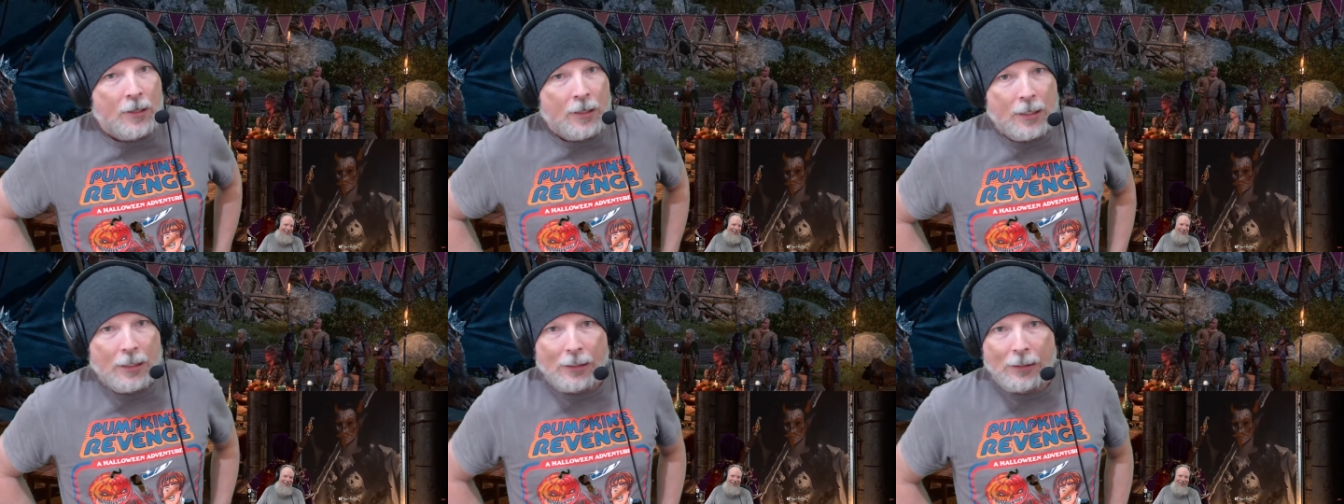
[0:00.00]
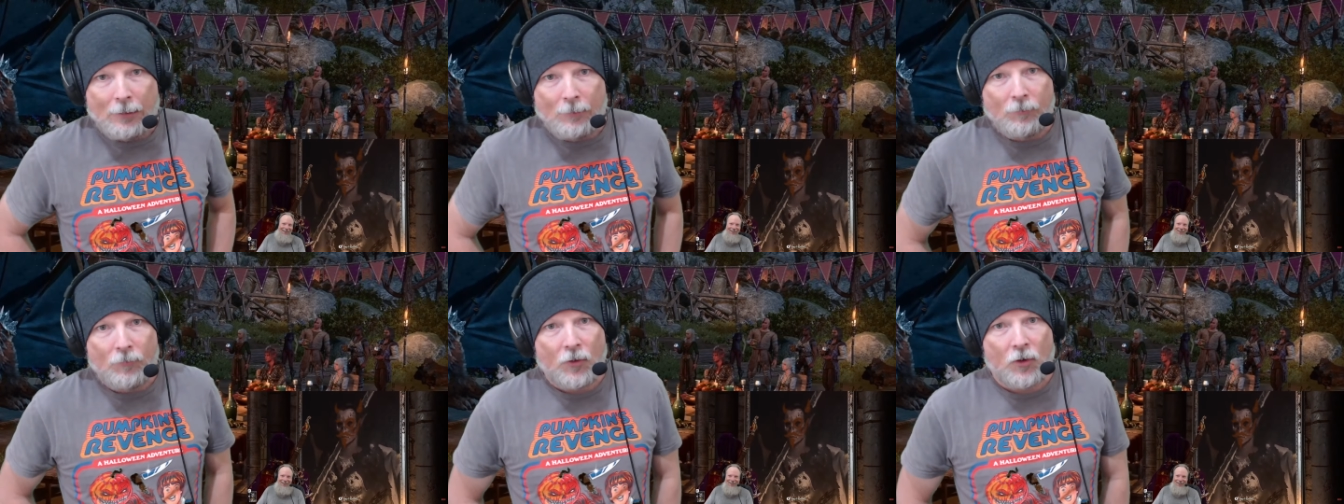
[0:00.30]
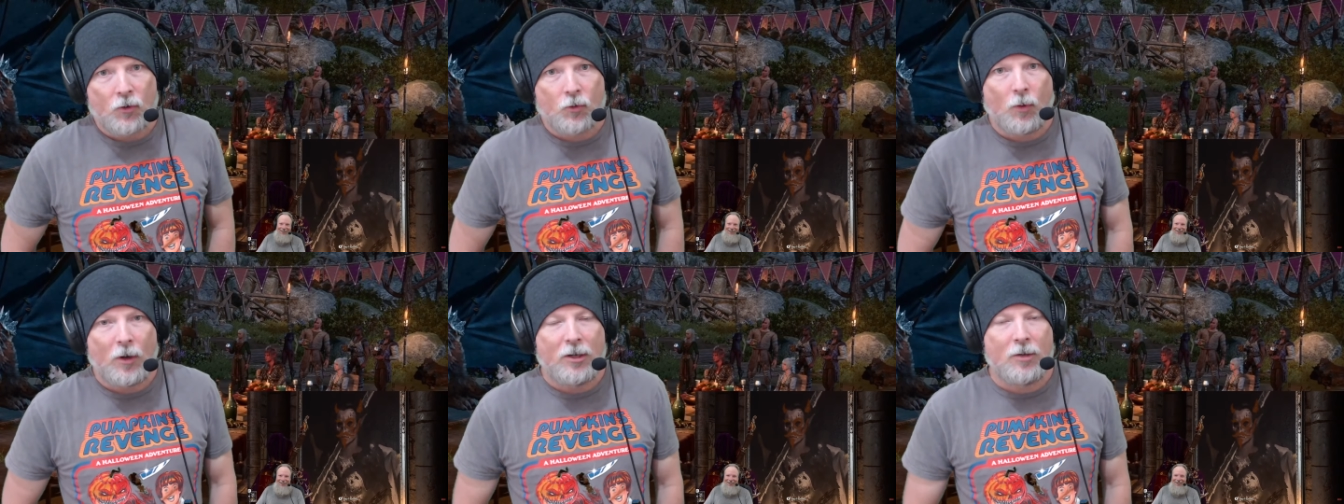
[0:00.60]
Um,
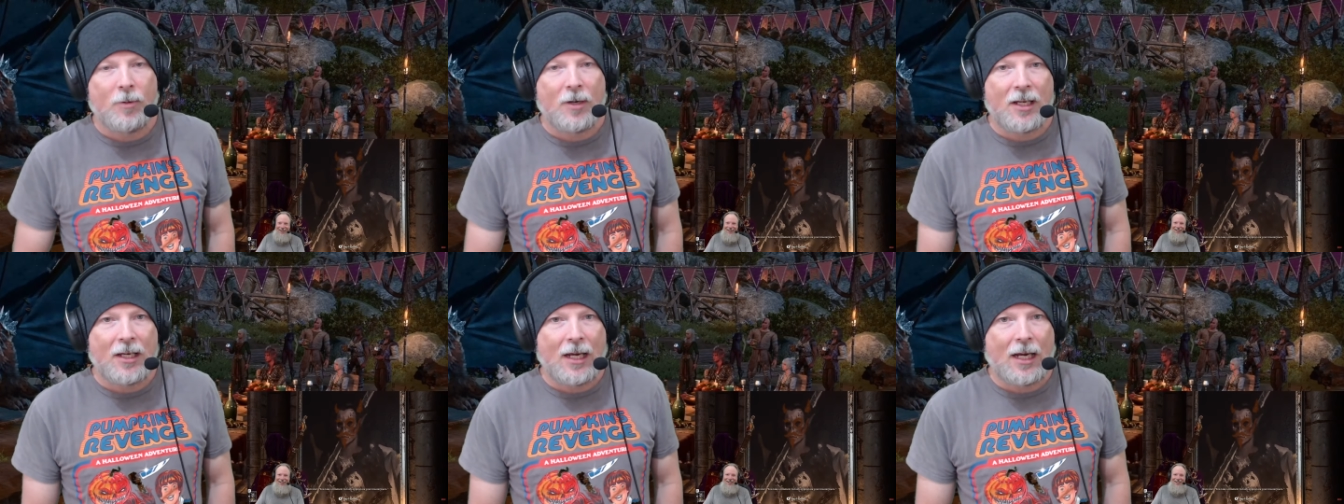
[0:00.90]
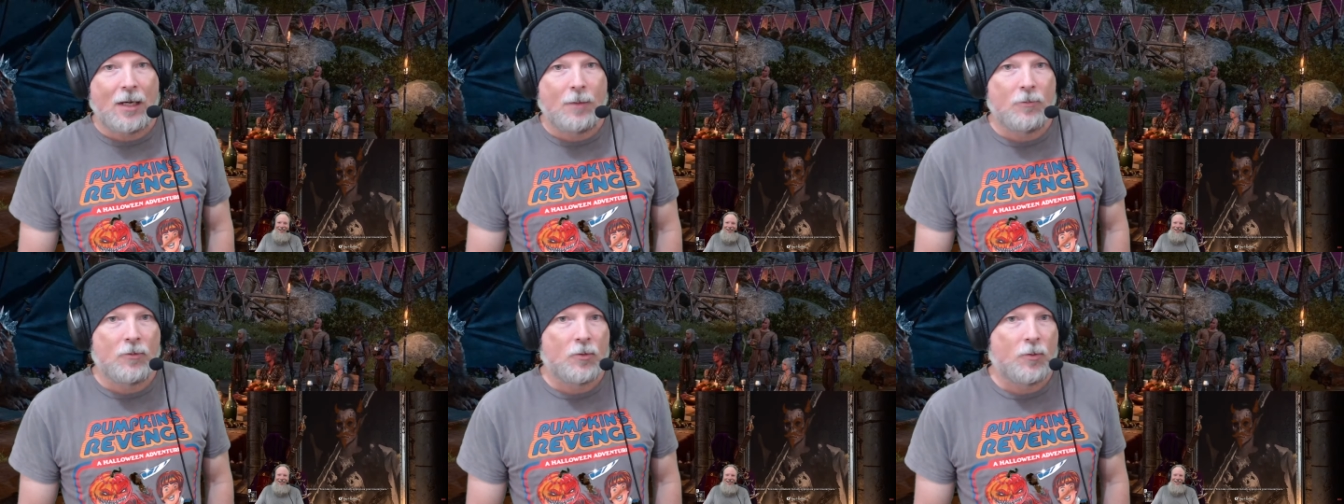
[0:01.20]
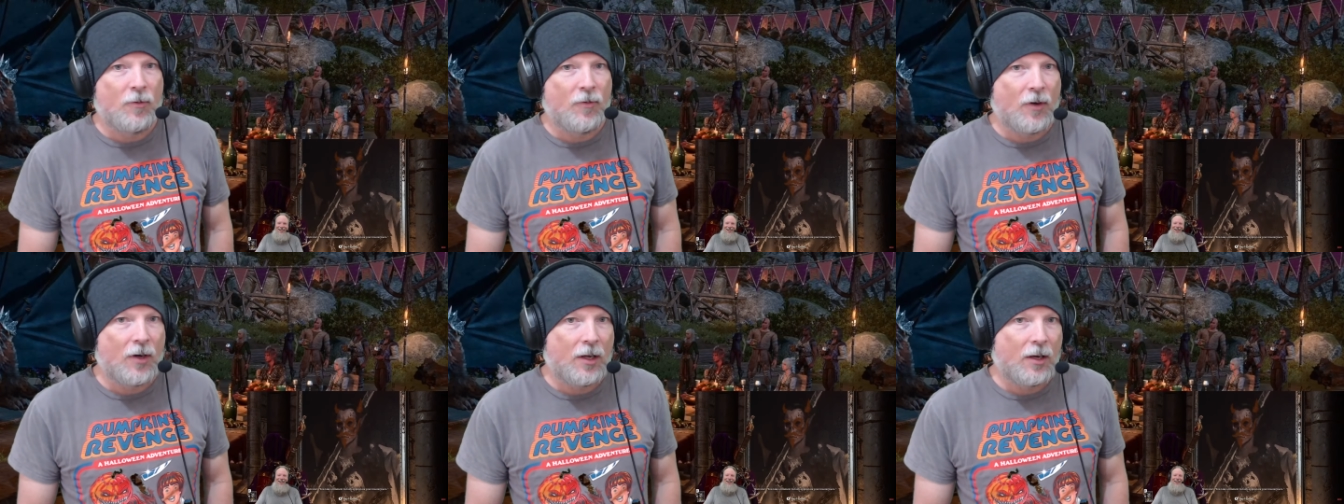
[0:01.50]
there's way too many games
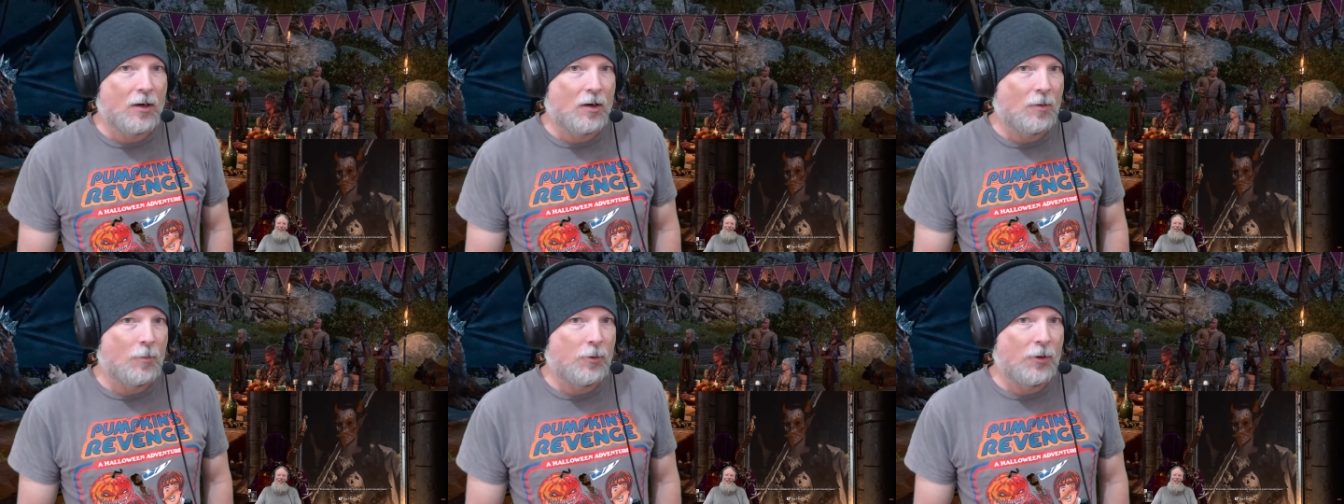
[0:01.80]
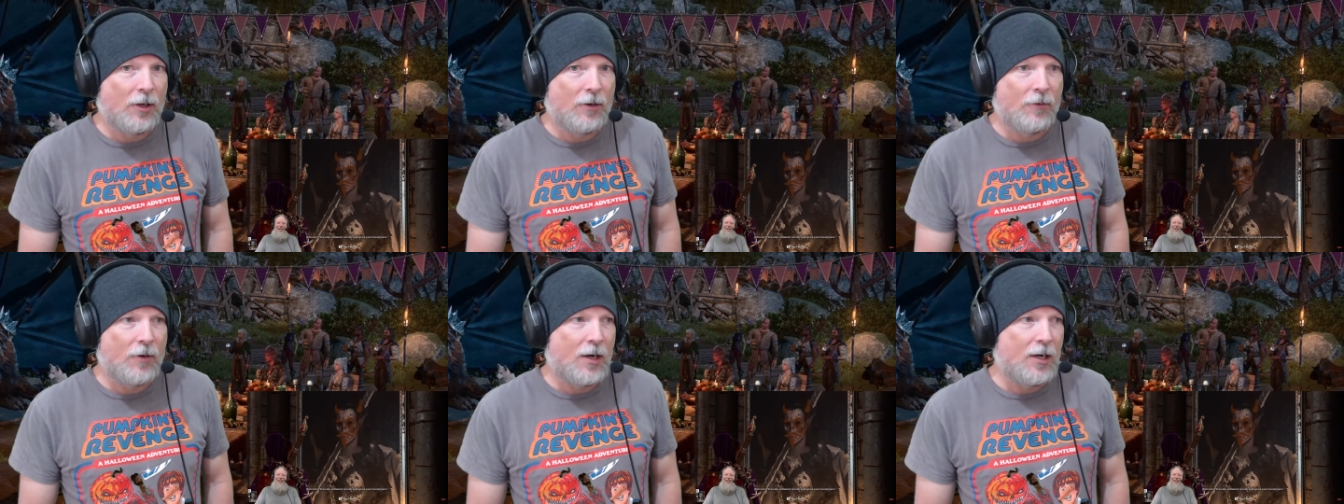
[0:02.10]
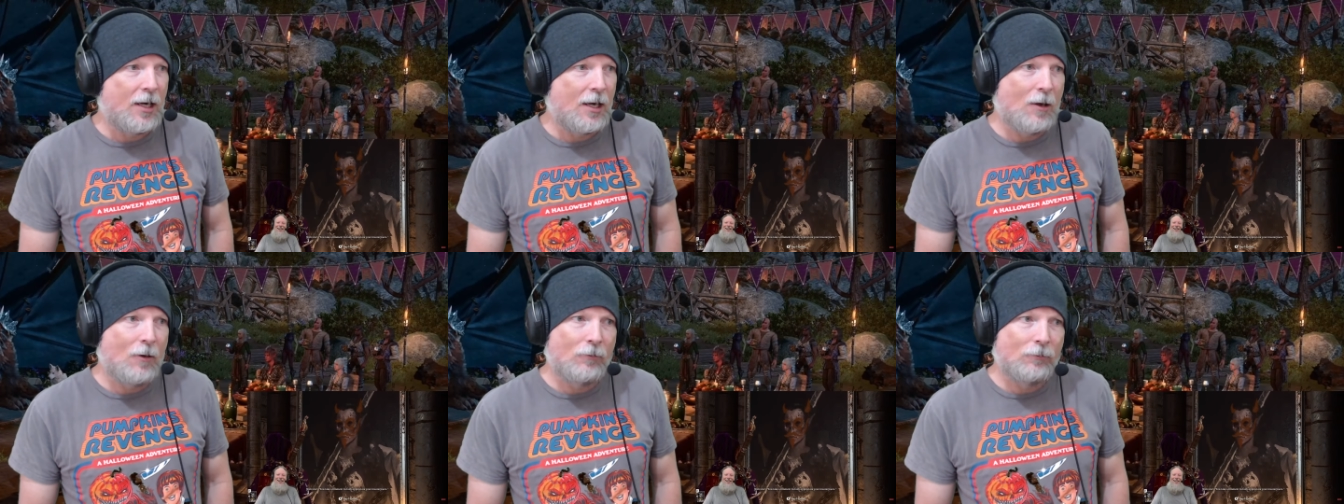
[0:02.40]
we've already got on our plate
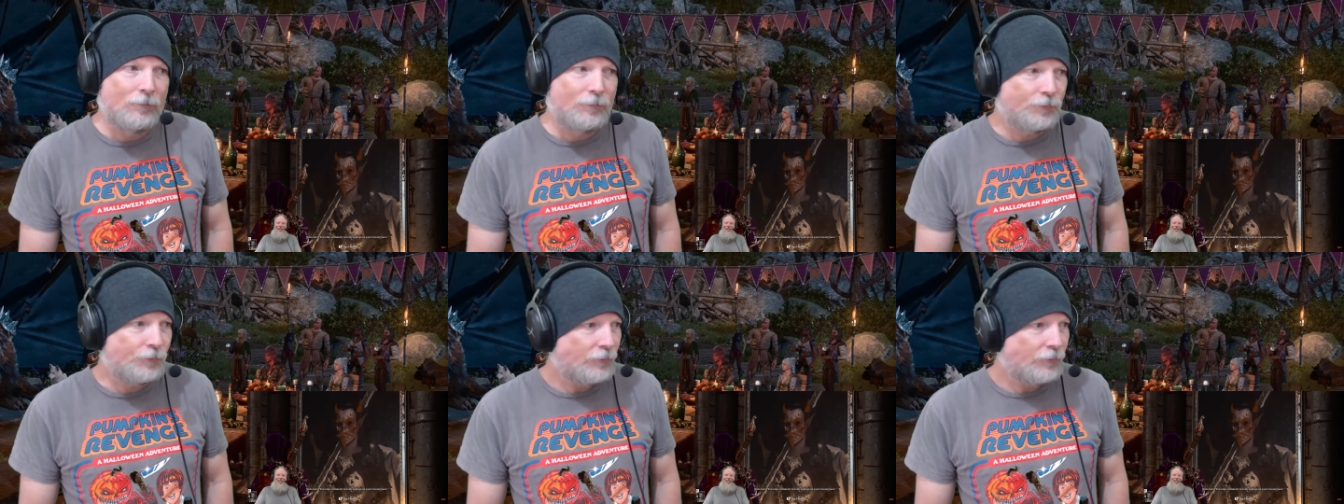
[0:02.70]
right now.